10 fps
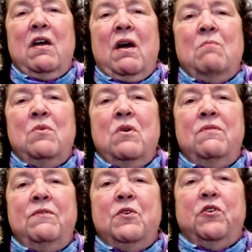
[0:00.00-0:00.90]
a
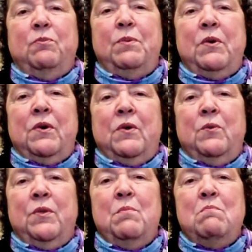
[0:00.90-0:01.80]
move of your spirit
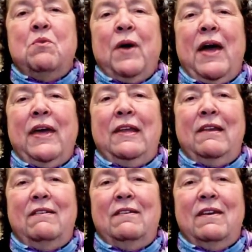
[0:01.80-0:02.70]
where the
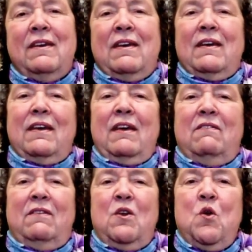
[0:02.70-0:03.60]
miraculous
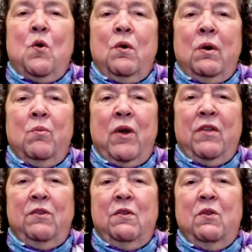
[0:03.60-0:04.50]
is the norm
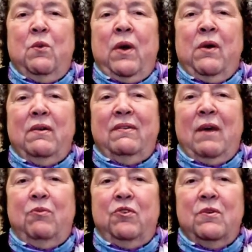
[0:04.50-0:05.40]
rather than the rare
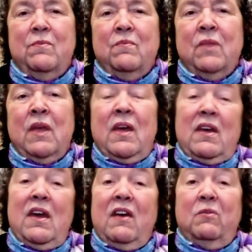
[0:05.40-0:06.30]
exception.
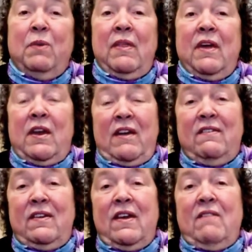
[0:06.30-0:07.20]
Yes, by then
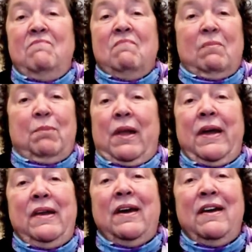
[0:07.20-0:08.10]
I'd seen
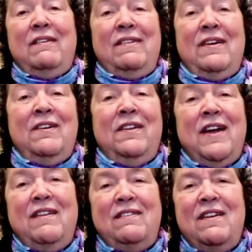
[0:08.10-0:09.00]
blind eyes healed
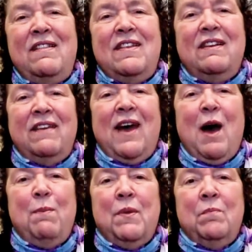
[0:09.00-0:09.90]
and I'd seen things
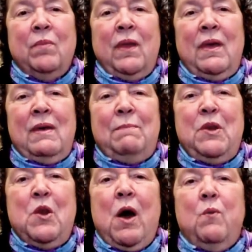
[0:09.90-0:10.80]
happen,
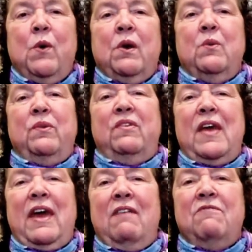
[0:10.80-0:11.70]
but not where it was
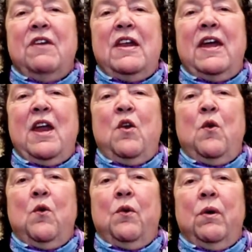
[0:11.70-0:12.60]
the everyday
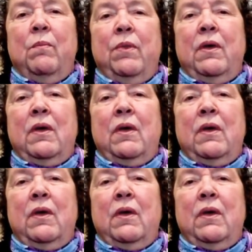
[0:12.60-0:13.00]
norm,